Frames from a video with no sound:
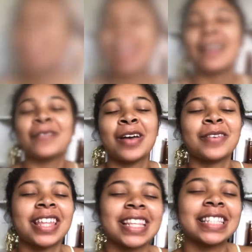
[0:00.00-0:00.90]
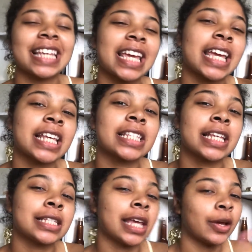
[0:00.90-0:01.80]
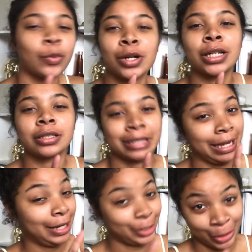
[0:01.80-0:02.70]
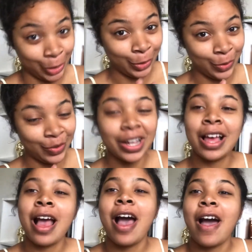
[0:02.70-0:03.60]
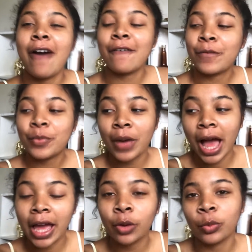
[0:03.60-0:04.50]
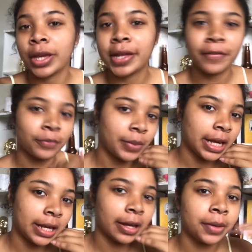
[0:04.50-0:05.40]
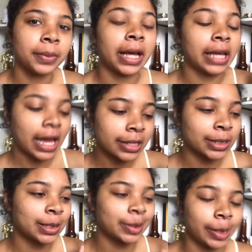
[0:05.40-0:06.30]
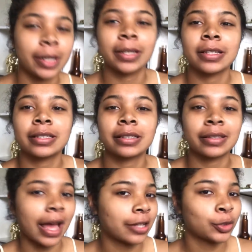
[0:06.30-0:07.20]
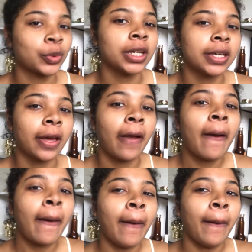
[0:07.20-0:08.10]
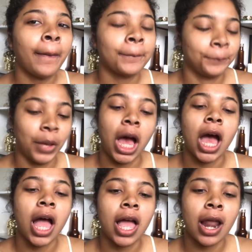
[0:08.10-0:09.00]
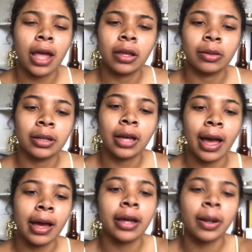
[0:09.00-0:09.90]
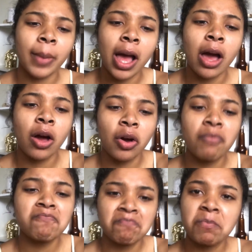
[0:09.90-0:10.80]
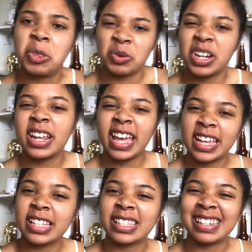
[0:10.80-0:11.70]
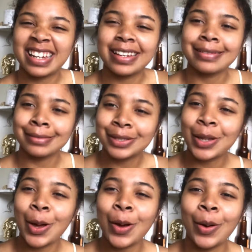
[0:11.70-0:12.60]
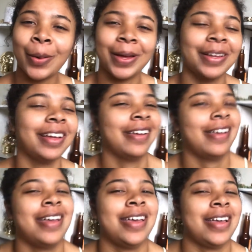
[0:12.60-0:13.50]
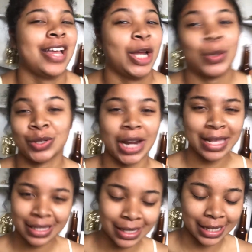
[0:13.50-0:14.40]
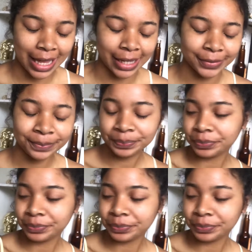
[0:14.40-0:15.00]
Hey mama, this is day 1, take 2 of my week of makeup. I actually started this last week, but I only got about 3 days in, so we're trying this again.